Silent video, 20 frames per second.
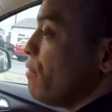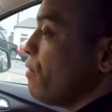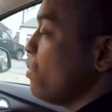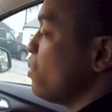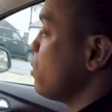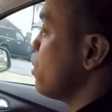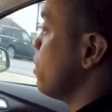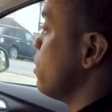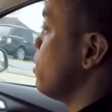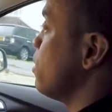
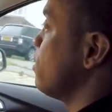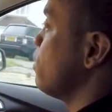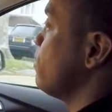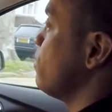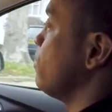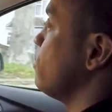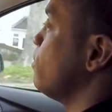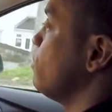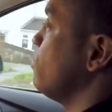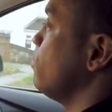feels good.
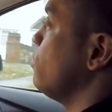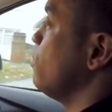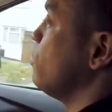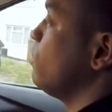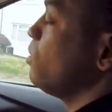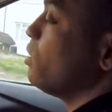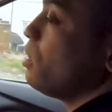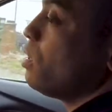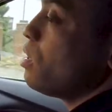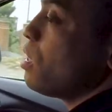
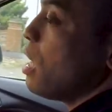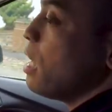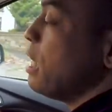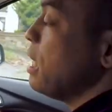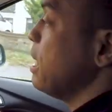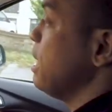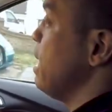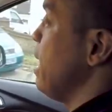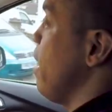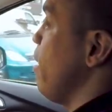
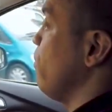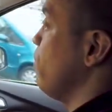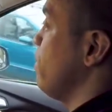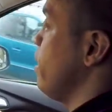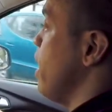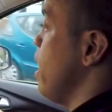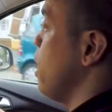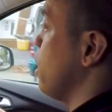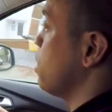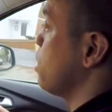Turning left
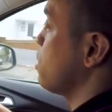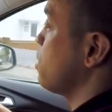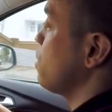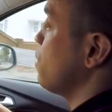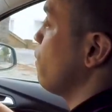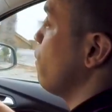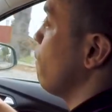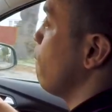next.